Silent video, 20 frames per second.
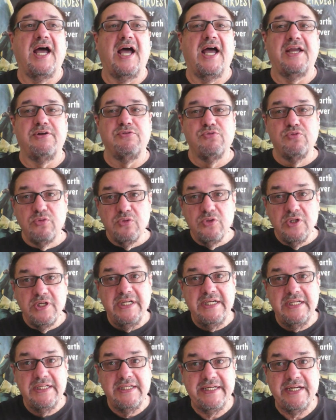I
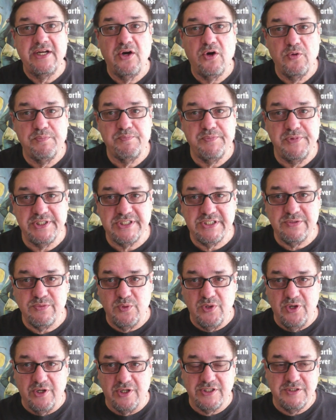really hope this
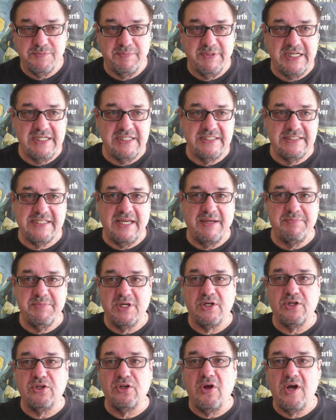works because I'm
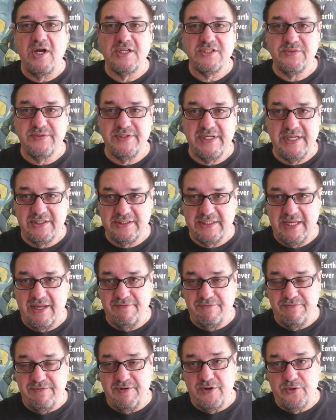at a loss without
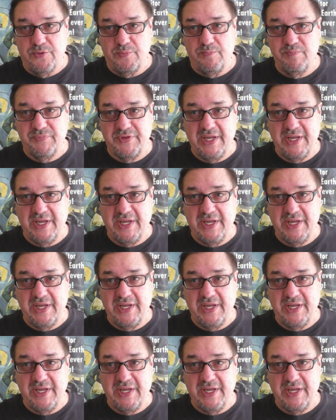that phone.